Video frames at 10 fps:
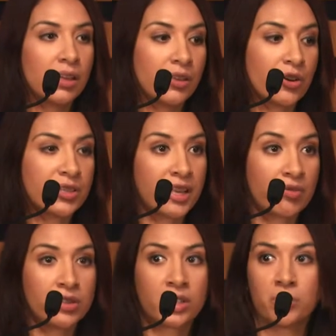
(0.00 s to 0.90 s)
There are
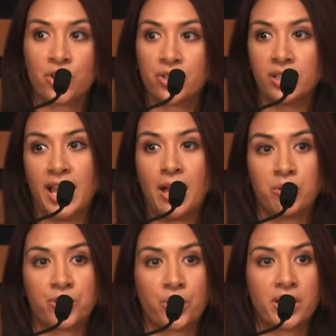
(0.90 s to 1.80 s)
several commercial
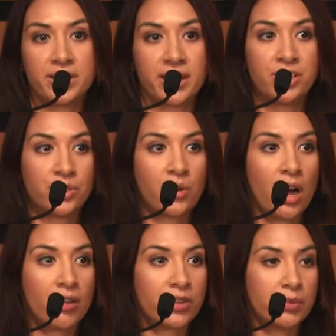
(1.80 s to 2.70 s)
laboratories that do
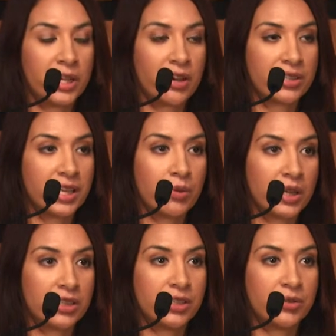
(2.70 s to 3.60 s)
offer BRCA1
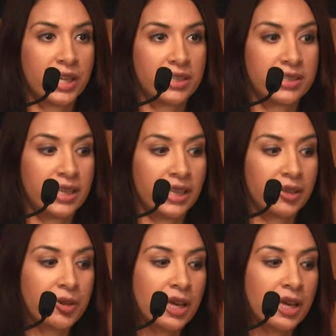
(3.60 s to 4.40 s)
and 2 testing,